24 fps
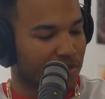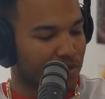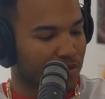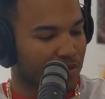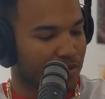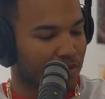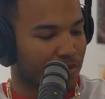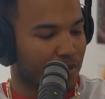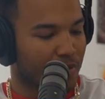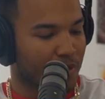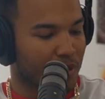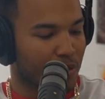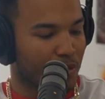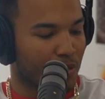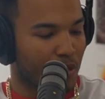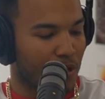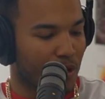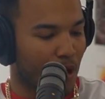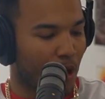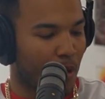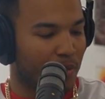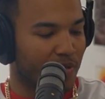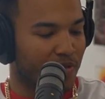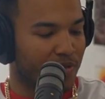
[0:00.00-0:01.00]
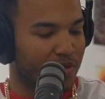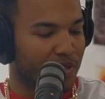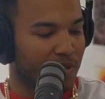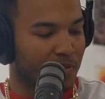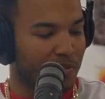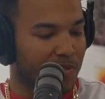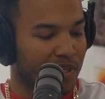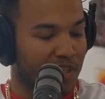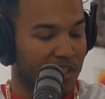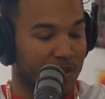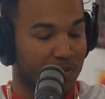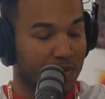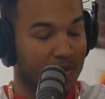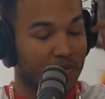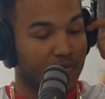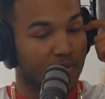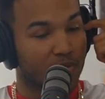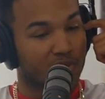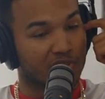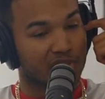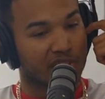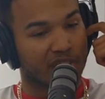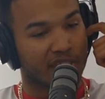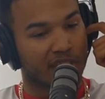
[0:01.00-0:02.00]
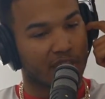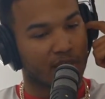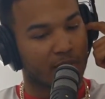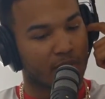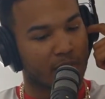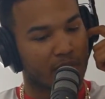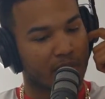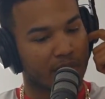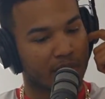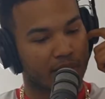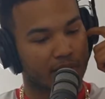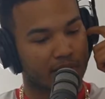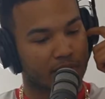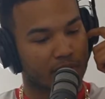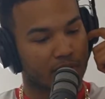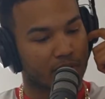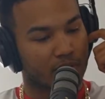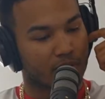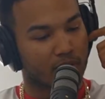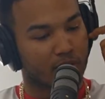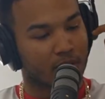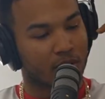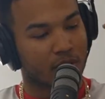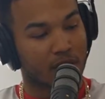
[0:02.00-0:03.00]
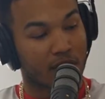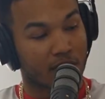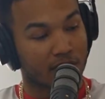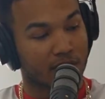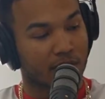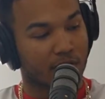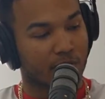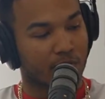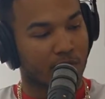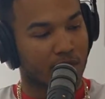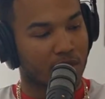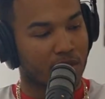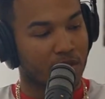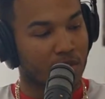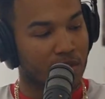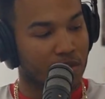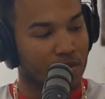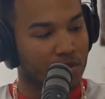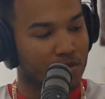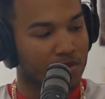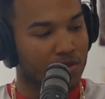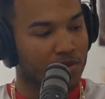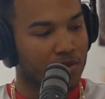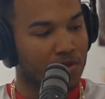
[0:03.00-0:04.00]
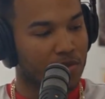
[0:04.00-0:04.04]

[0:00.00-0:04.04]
So I mean, we were hoping for the best, but unfortunately he didn't make it, uh, as everybody knows.